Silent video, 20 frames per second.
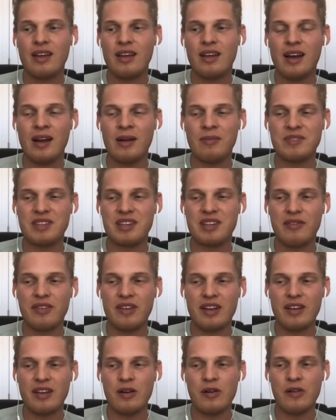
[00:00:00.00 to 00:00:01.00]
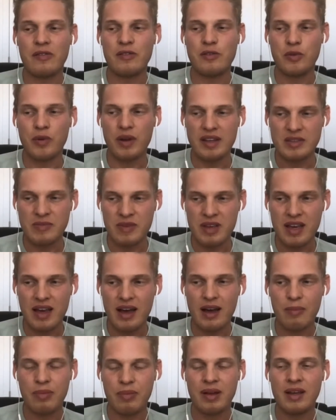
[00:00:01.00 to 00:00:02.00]
Did a video of "You Raise Me
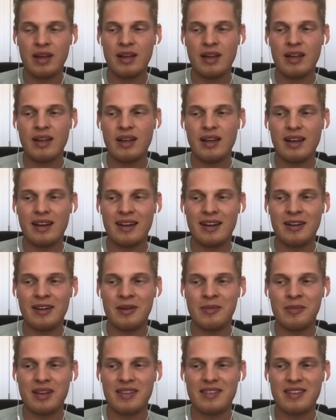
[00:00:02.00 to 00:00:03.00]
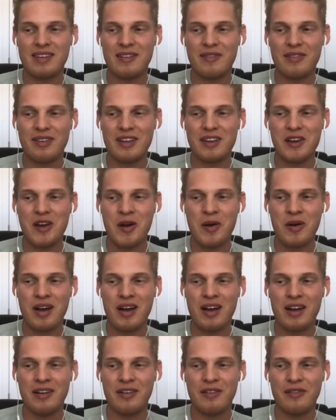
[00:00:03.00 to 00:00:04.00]
Up." I did a video
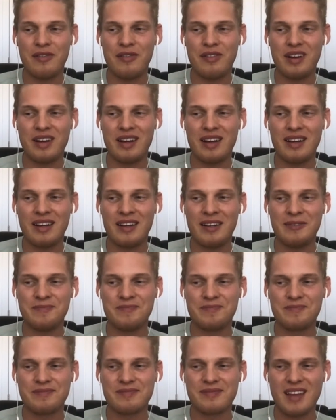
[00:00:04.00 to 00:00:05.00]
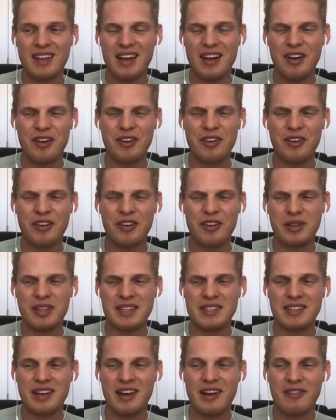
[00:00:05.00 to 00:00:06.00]
of a Hercules
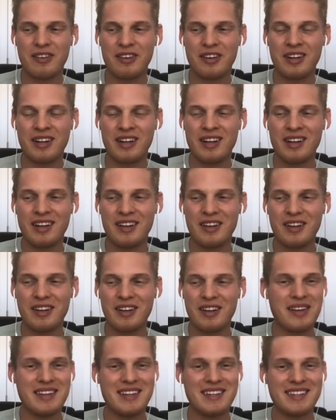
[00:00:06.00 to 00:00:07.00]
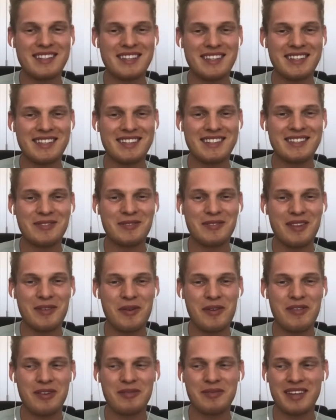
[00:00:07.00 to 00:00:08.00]
cover, "Go the Distance," that we
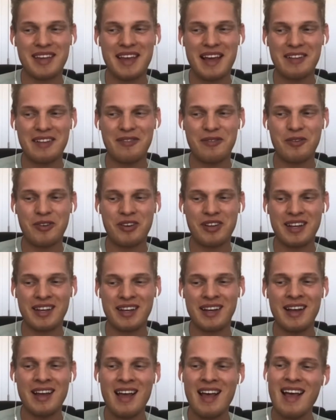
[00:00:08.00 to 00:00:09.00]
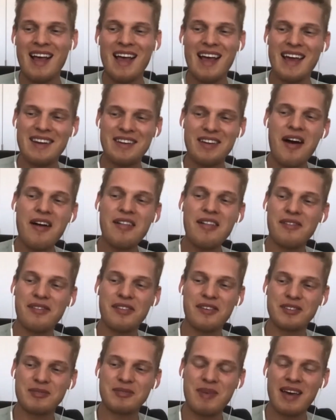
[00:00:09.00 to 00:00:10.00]
filmed in California. And all of
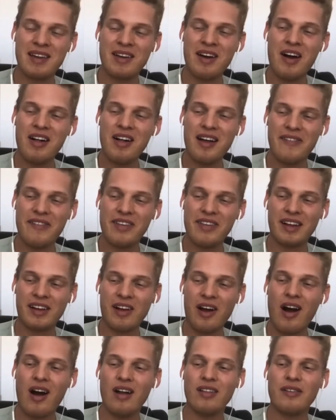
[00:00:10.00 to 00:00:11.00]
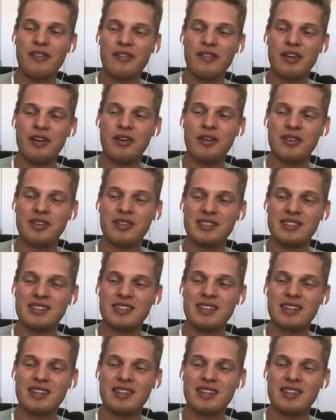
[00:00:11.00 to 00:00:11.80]
those, man, I feel like all of those